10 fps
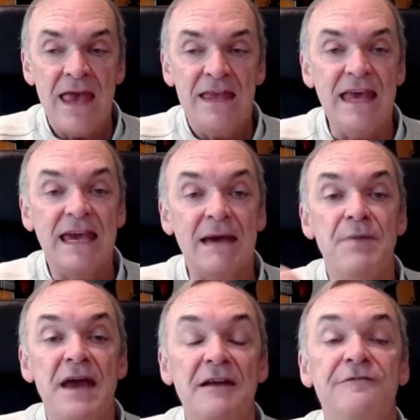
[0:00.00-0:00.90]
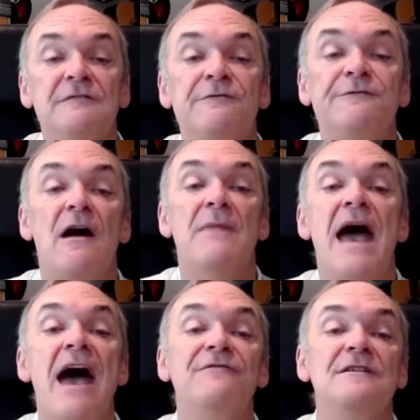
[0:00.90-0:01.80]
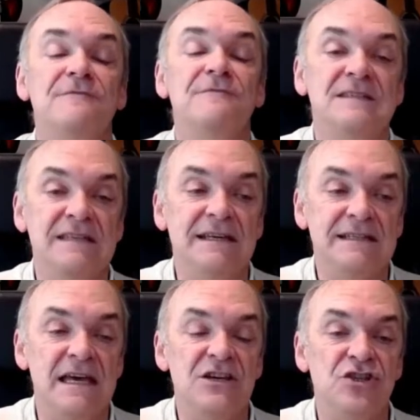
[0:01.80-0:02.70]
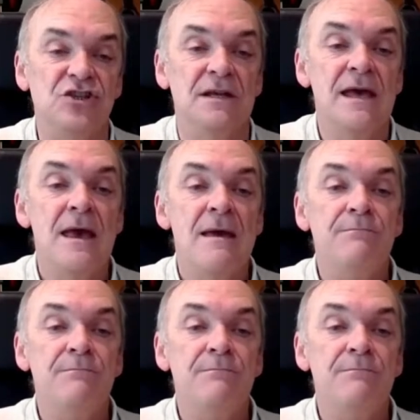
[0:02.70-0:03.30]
they can benefit from having facilitation